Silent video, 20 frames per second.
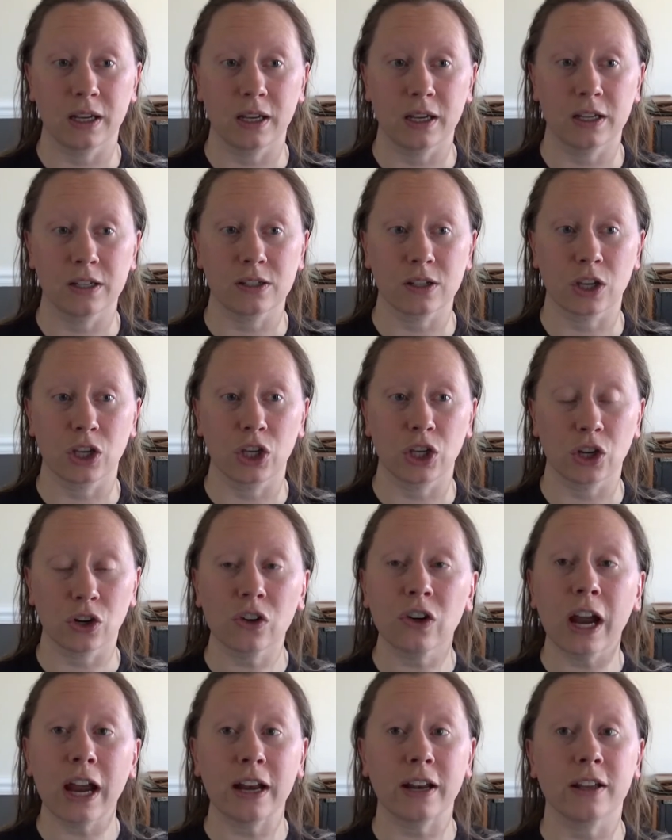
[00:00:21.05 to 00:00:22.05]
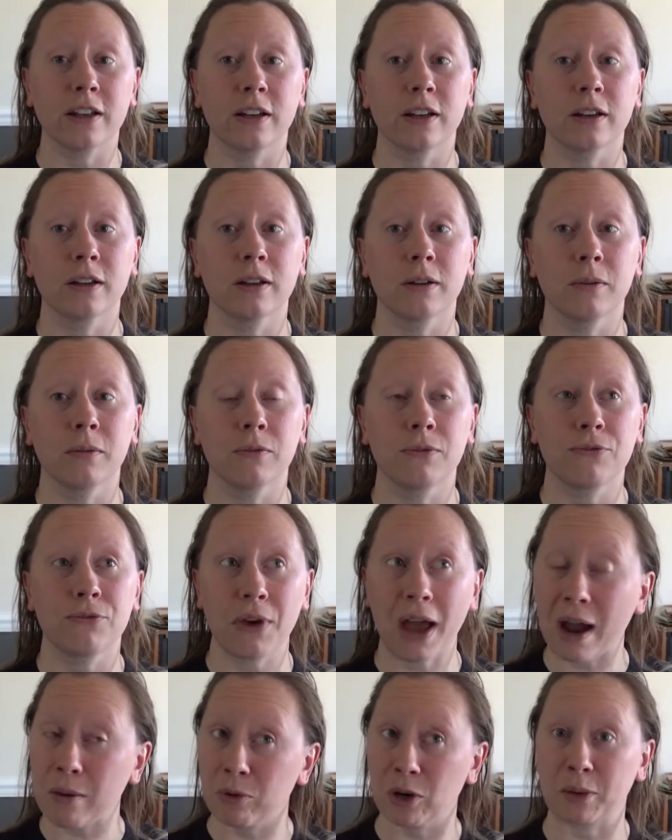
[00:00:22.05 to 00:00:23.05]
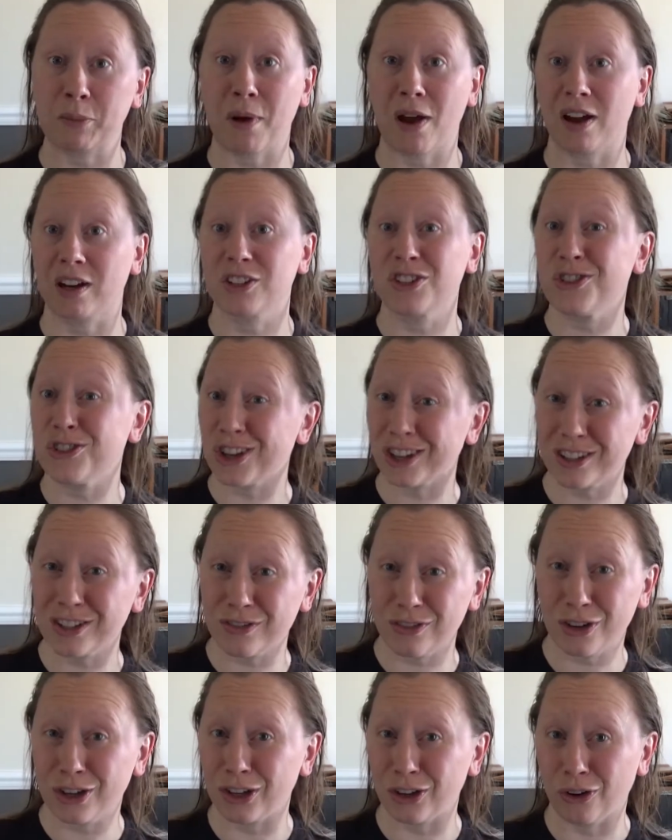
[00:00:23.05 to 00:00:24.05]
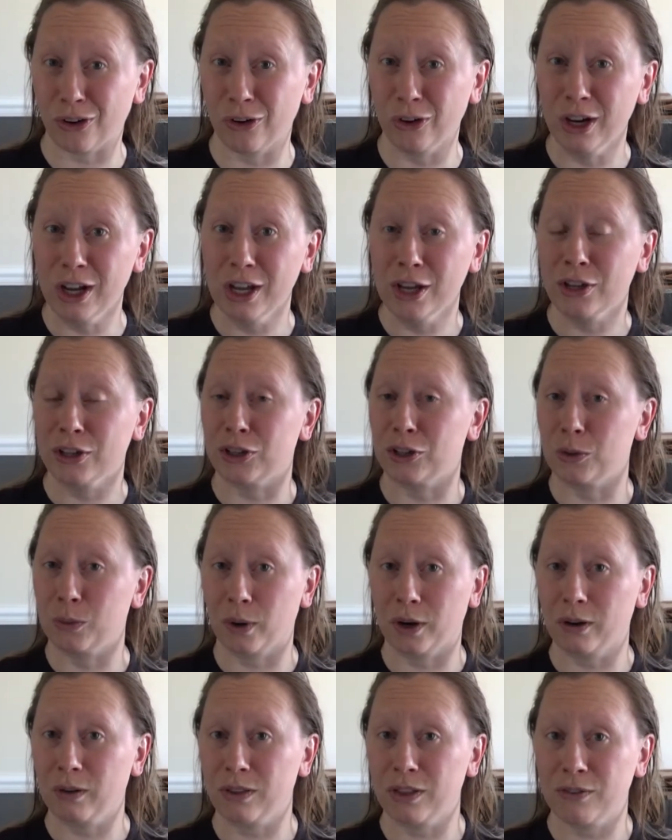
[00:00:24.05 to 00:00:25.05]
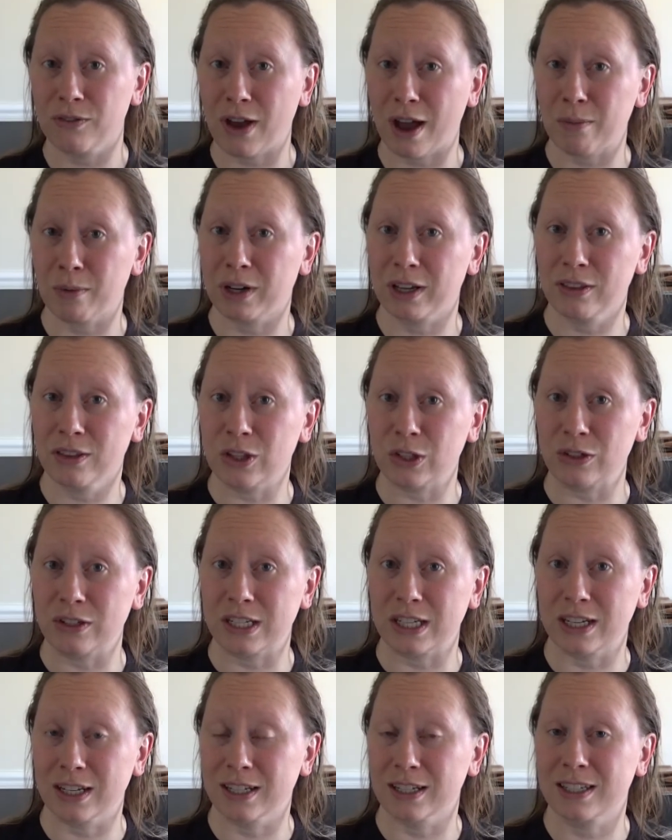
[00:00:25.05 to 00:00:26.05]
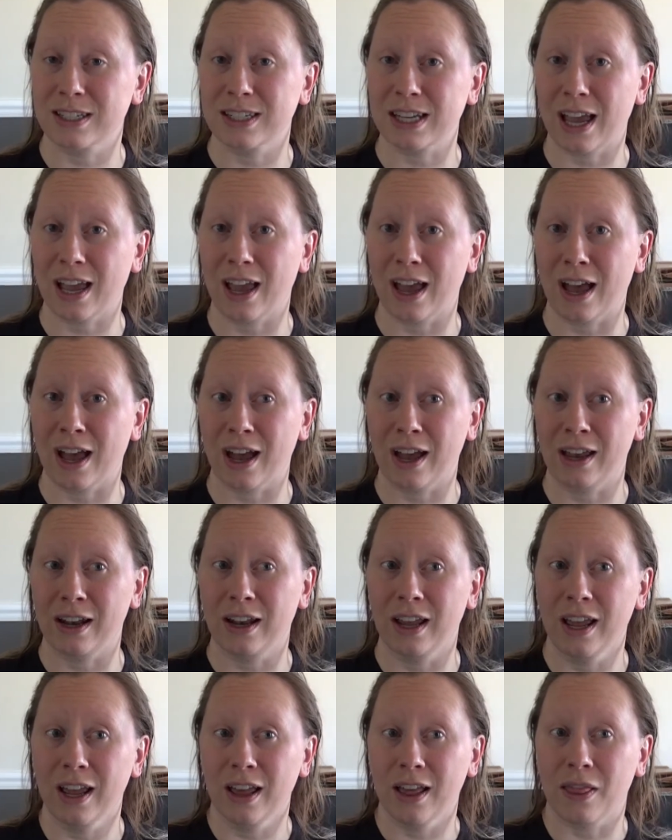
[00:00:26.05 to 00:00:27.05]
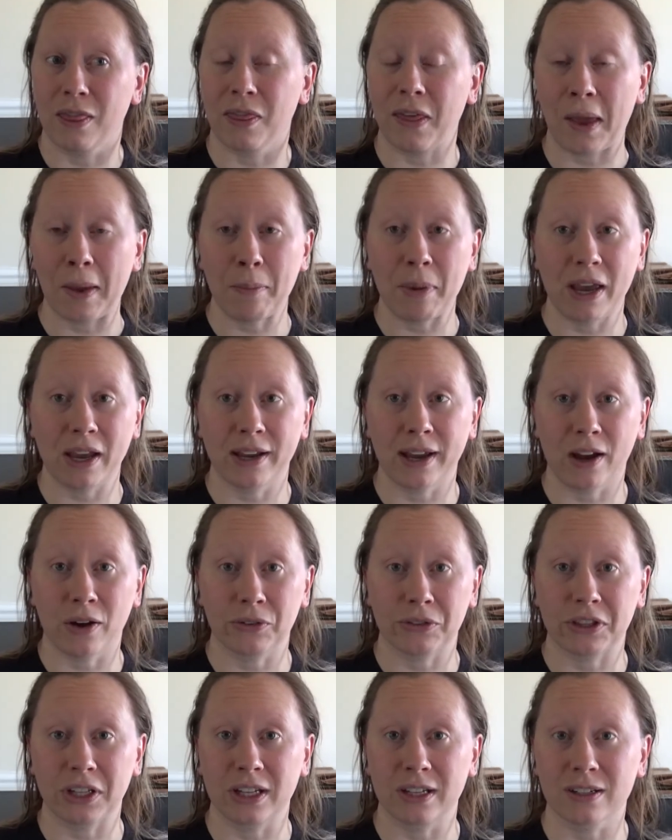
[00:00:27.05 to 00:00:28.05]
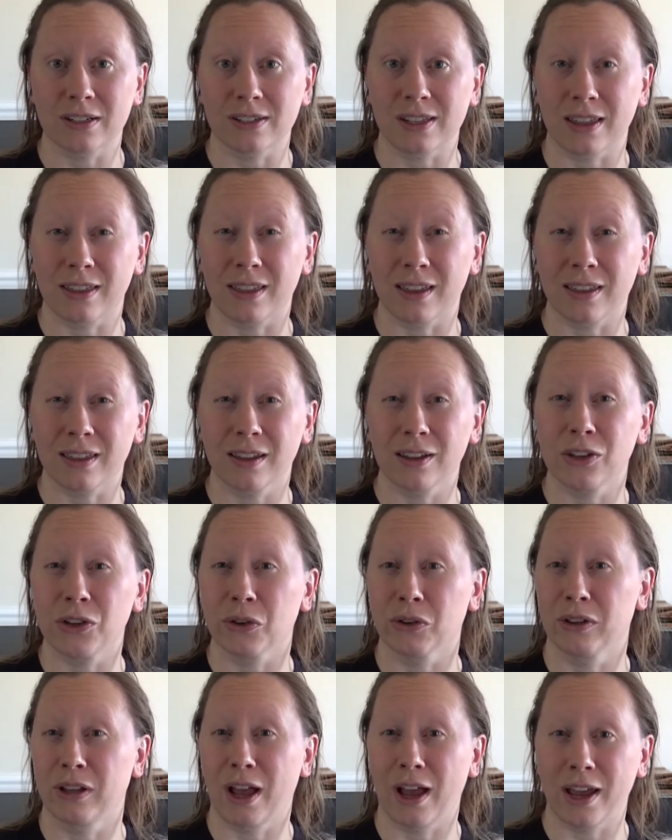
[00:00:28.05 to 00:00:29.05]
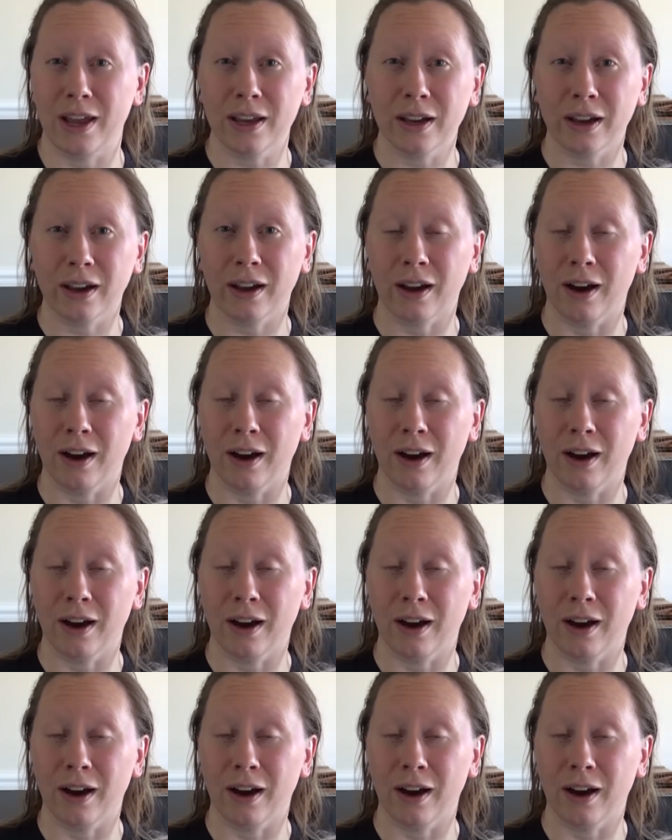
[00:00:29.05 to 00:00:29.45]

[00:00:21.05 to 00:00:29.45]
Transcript: is a curated fabric box just for you. You work with a fabric enthusiast and they pick out things that they think you'll like.